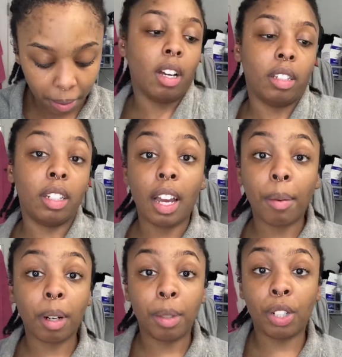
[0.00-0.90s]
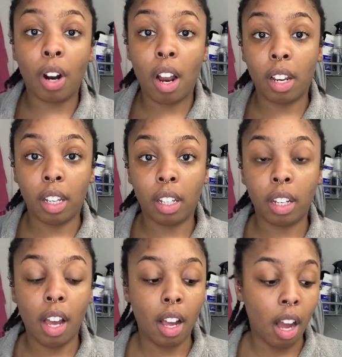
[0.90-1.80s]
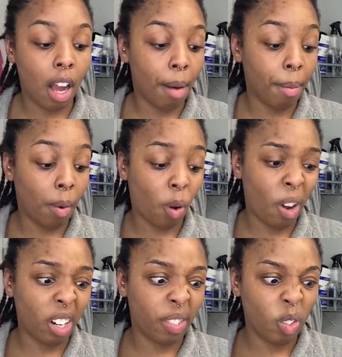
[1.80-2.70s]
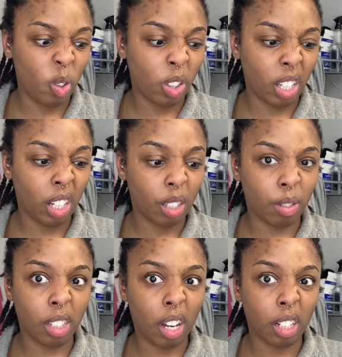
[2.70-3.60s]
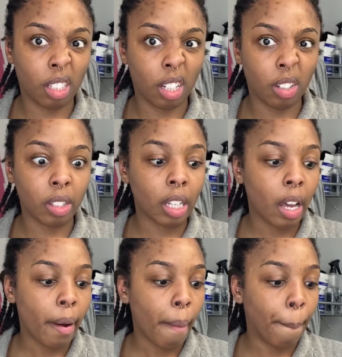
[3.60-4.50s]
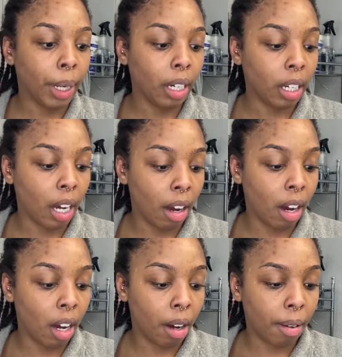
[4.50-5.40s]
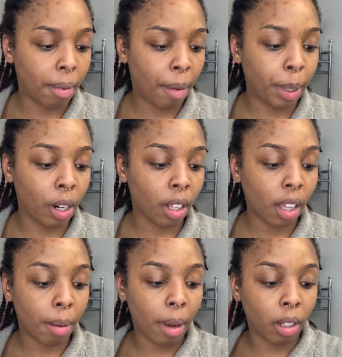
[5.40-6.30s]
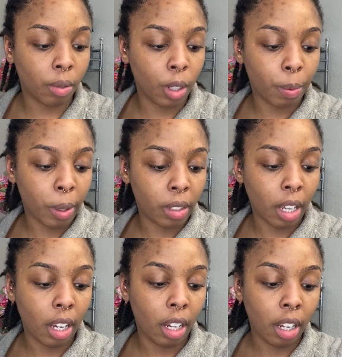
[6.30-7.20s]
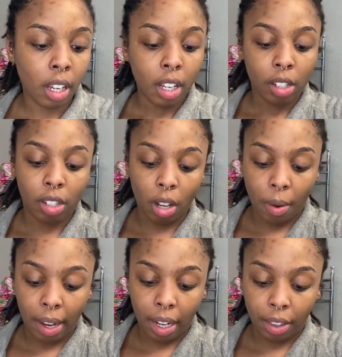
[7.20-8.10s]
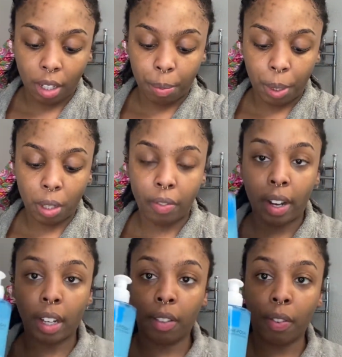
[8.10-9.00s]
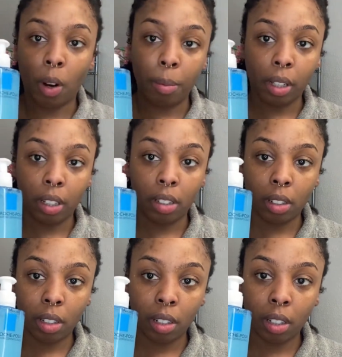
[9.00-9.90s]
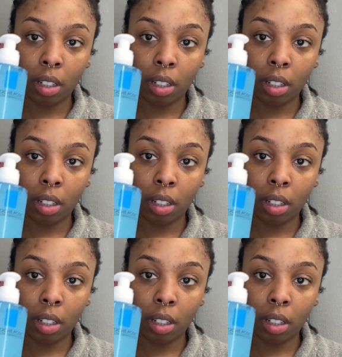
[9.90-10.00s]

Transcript: today I'm going to be trying quite a few new things. We'll see how this goes. But I've been hearing a lot about Roche Posay. So I got their Purifying Foam Cleanser.